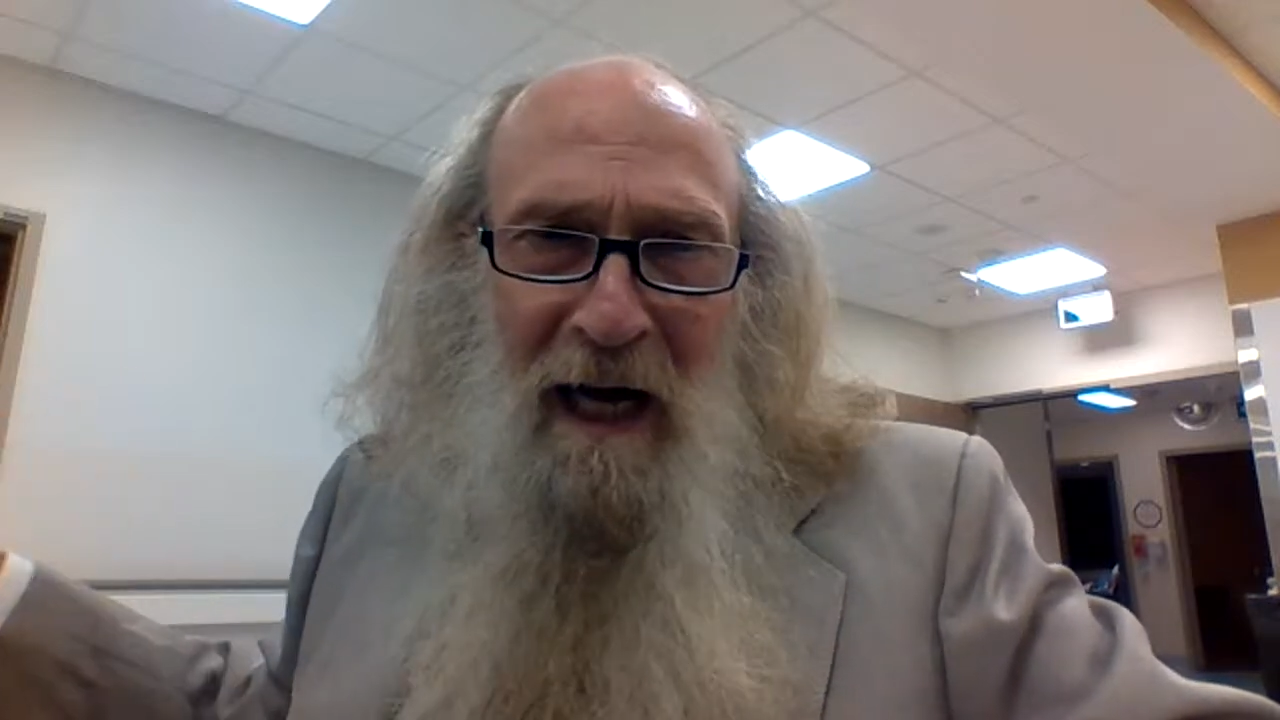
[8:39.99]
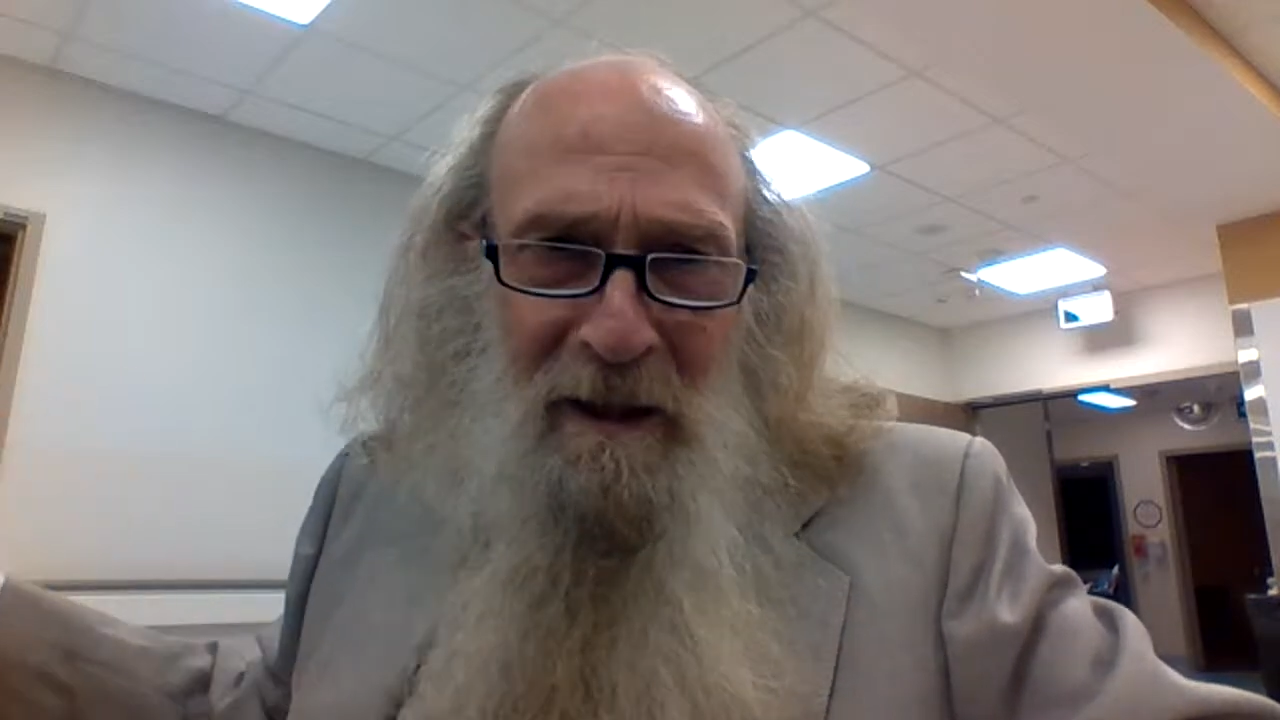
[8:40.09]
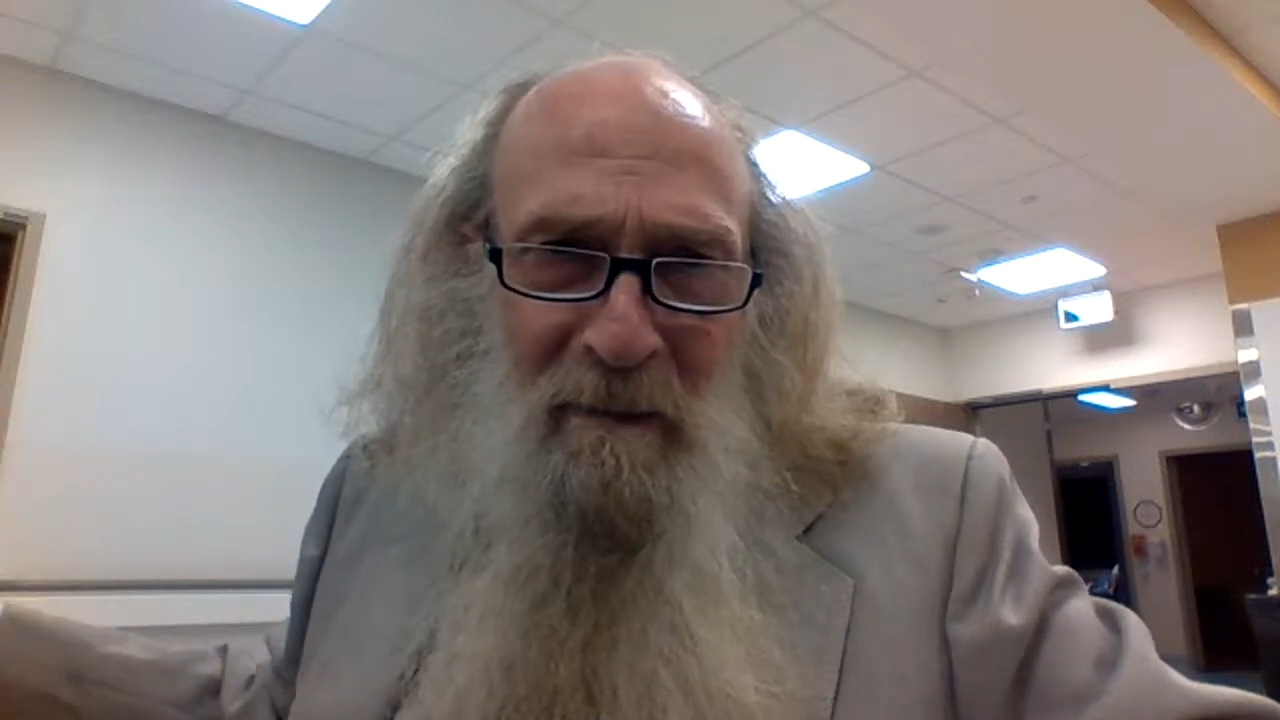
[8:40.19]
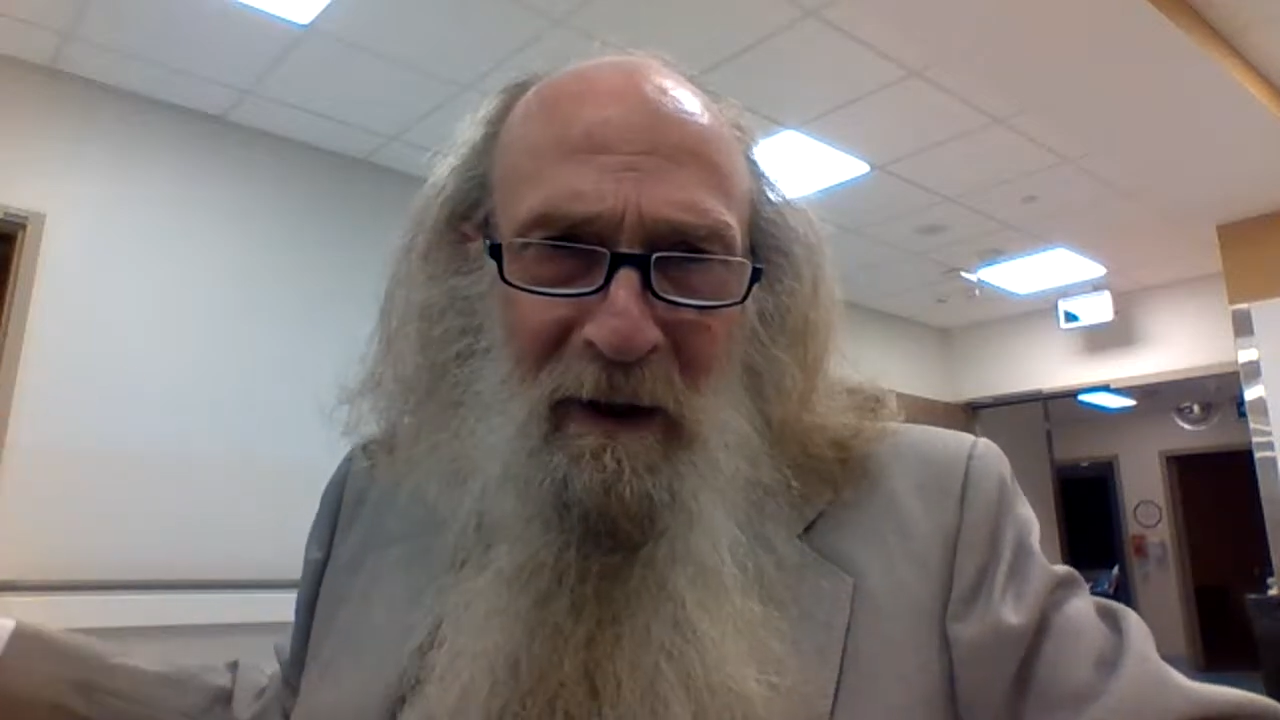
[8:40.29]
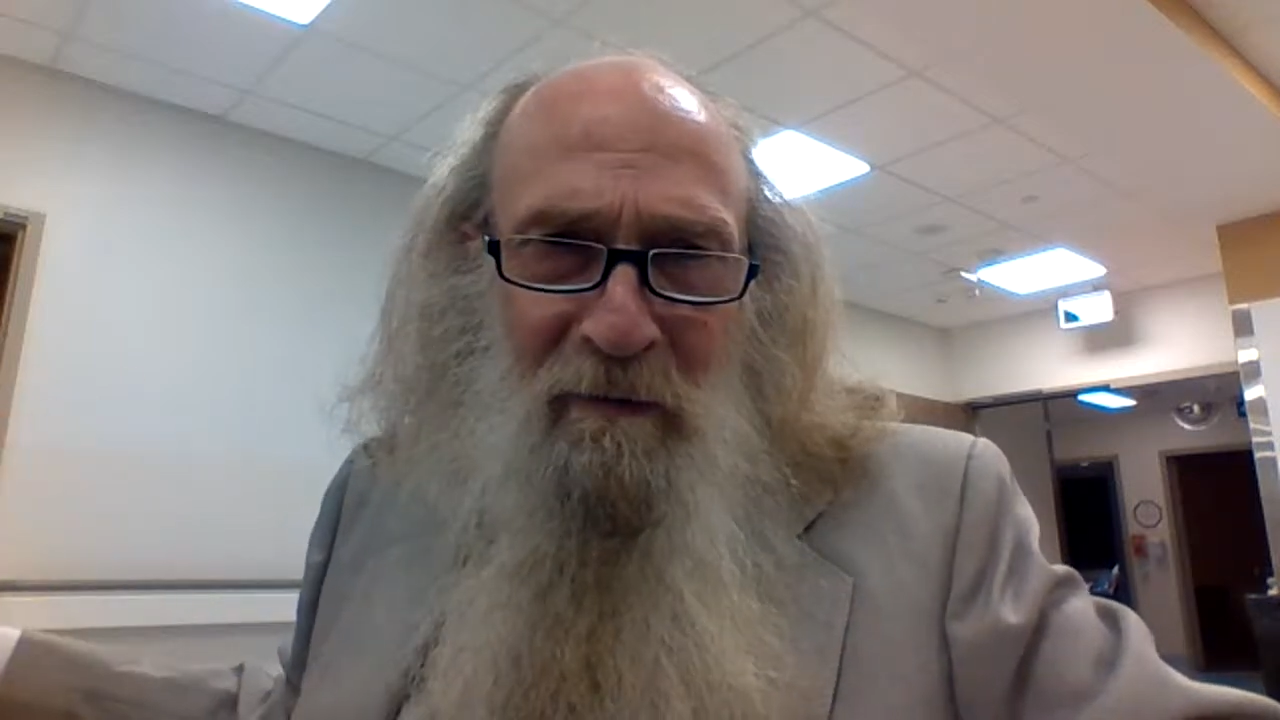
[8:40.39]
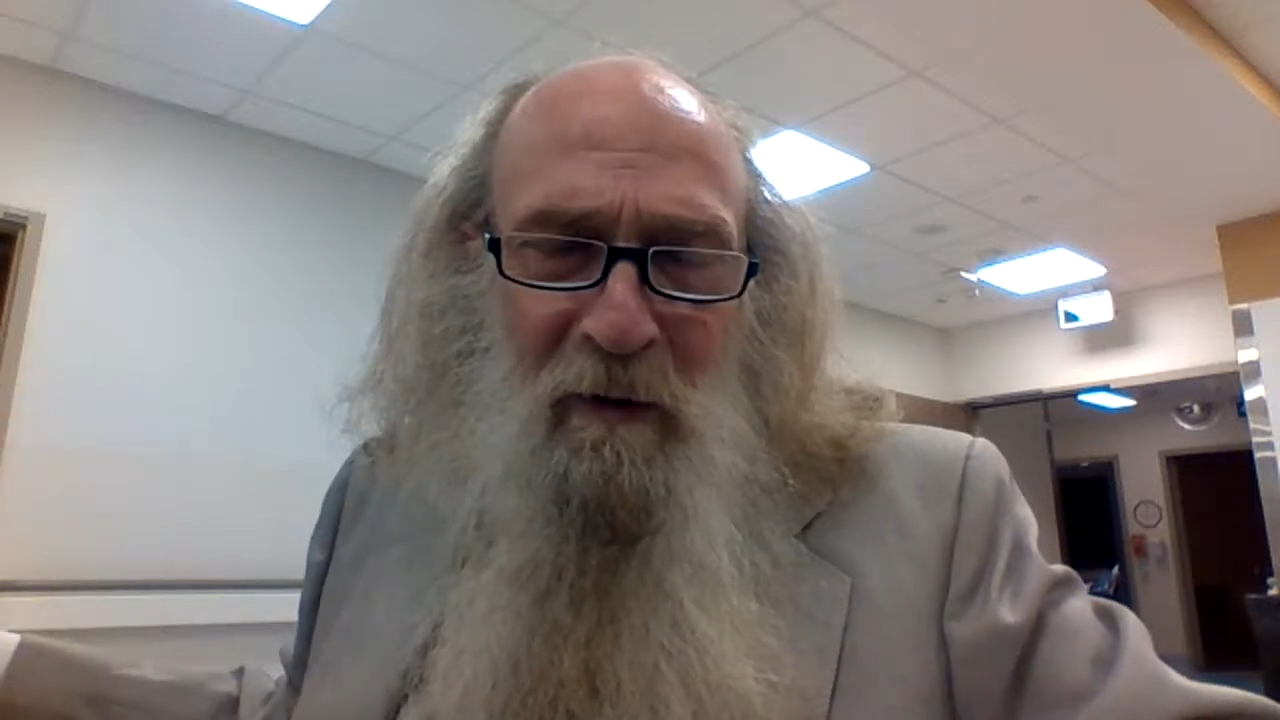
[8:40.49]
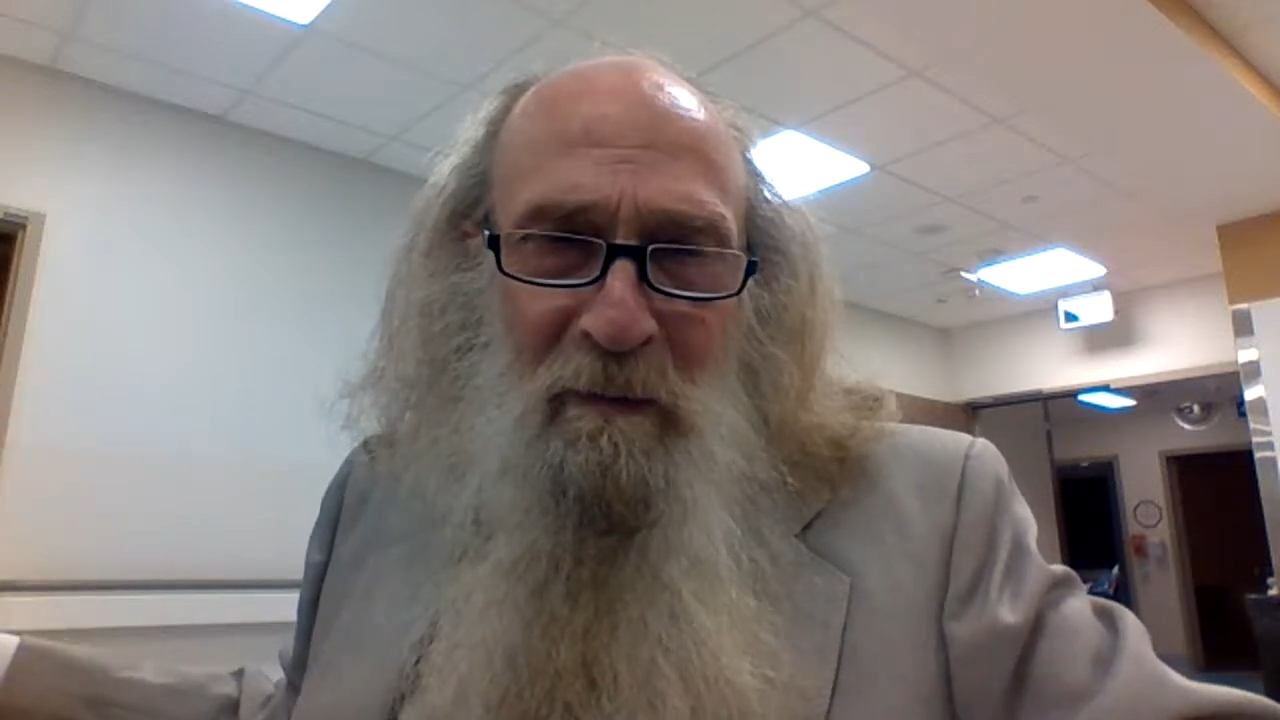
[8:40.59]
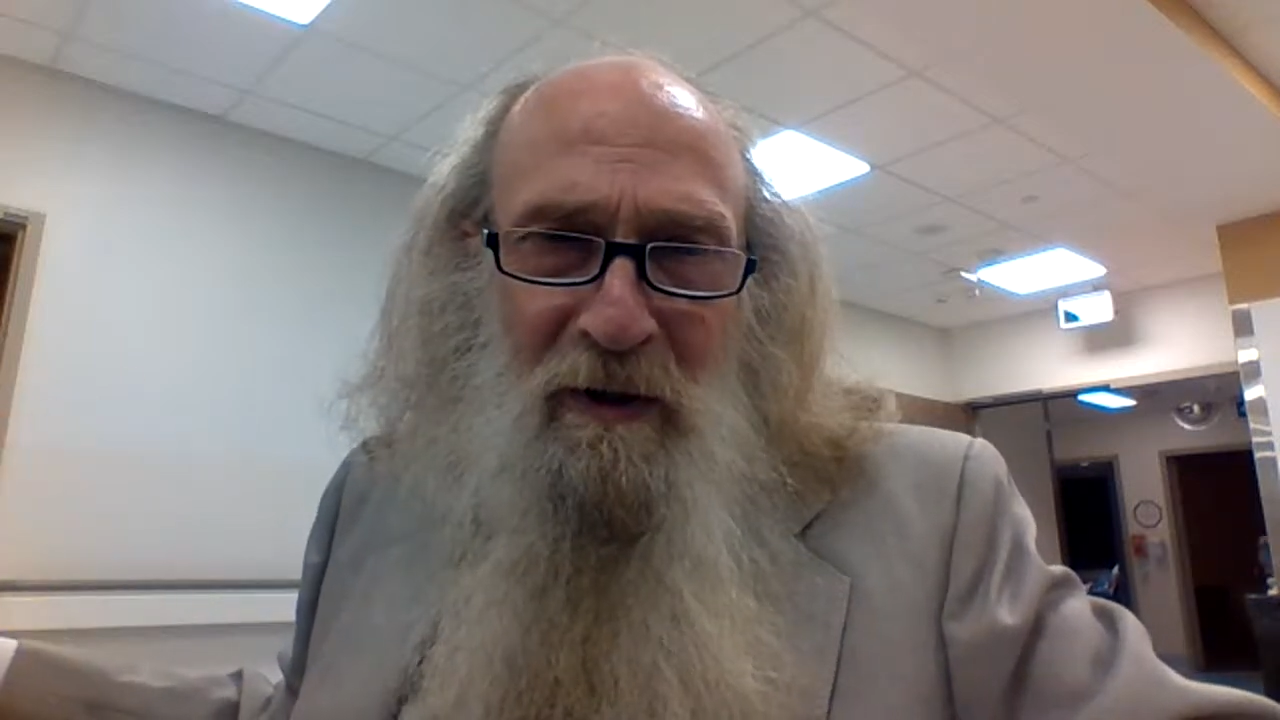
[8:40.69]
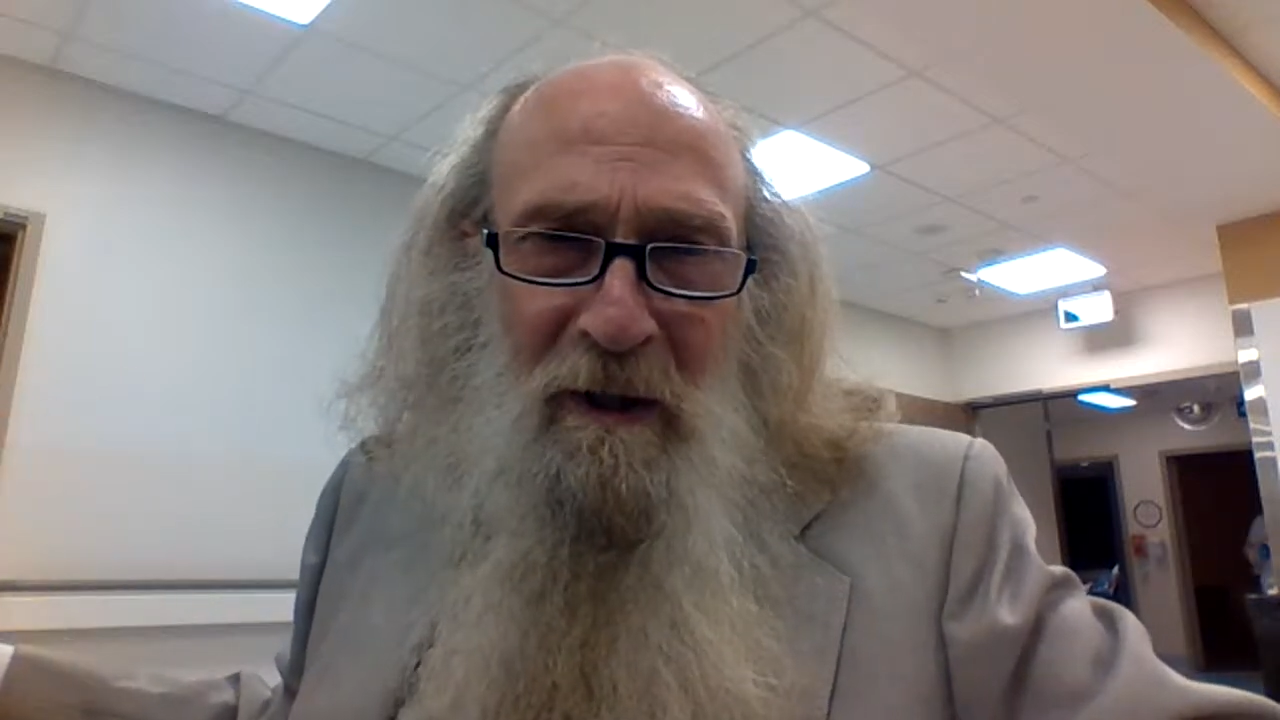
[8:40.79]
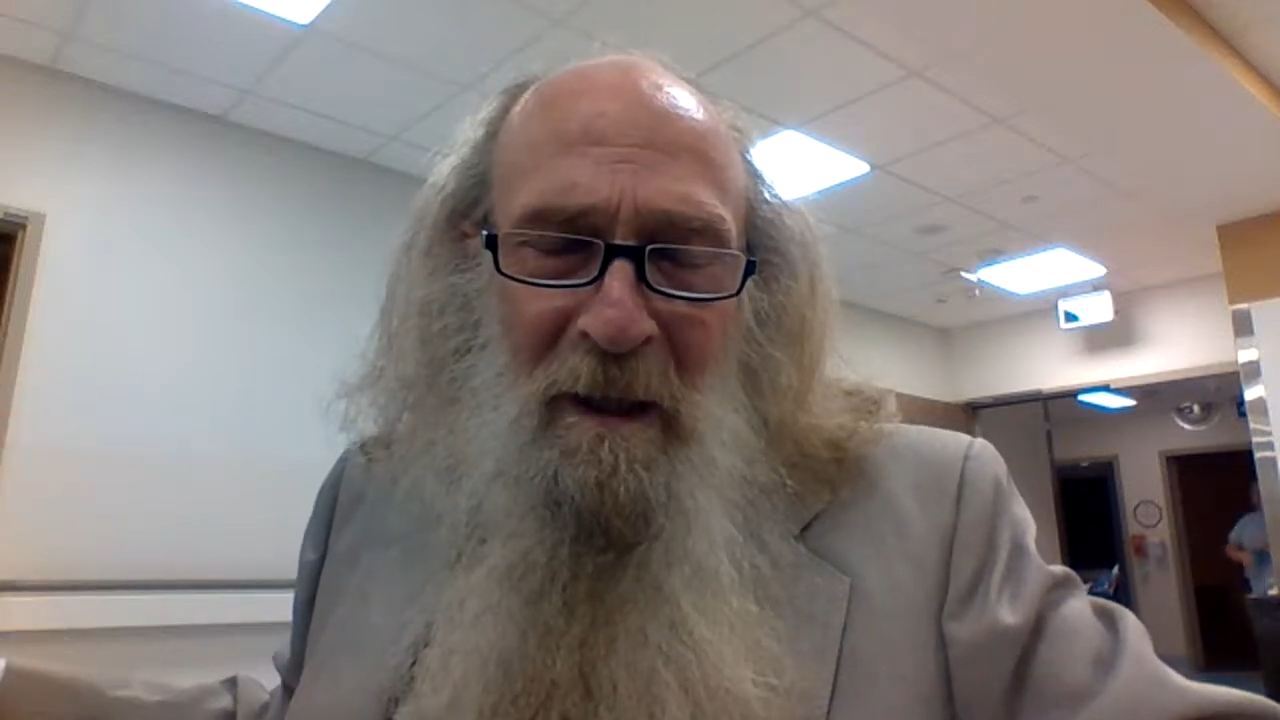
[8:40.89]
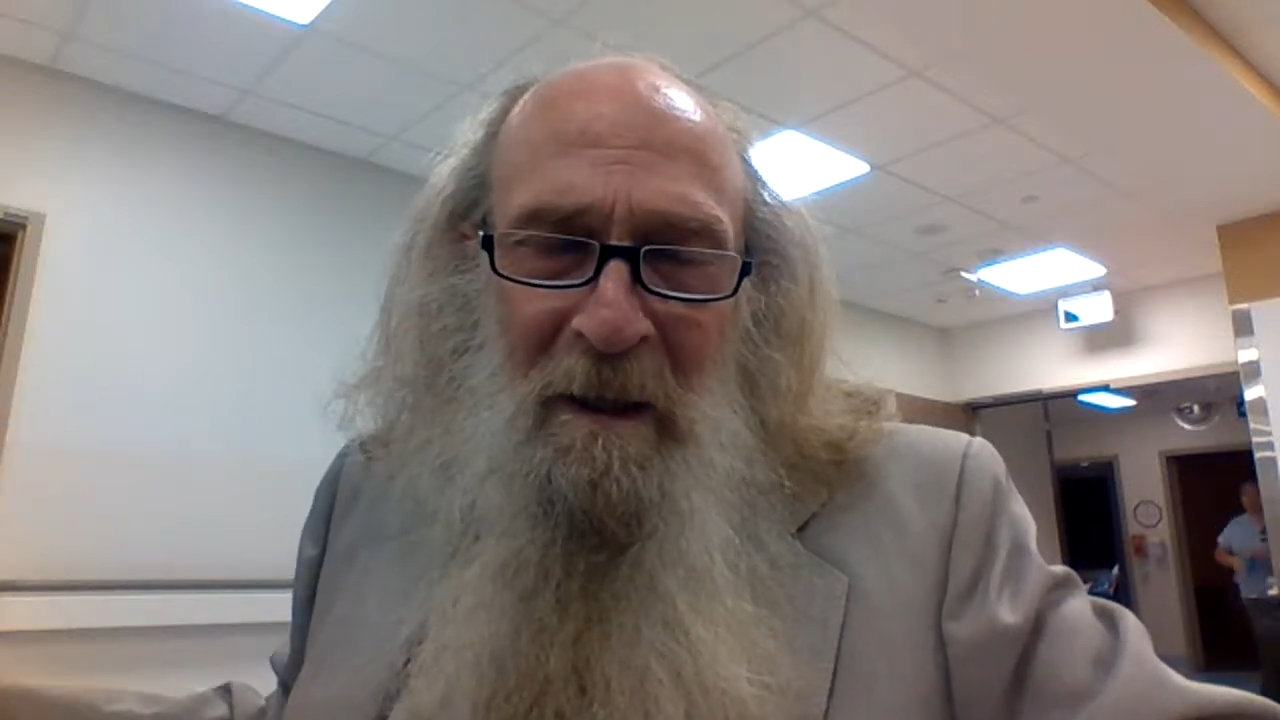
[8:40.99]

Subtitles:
hospital rooms,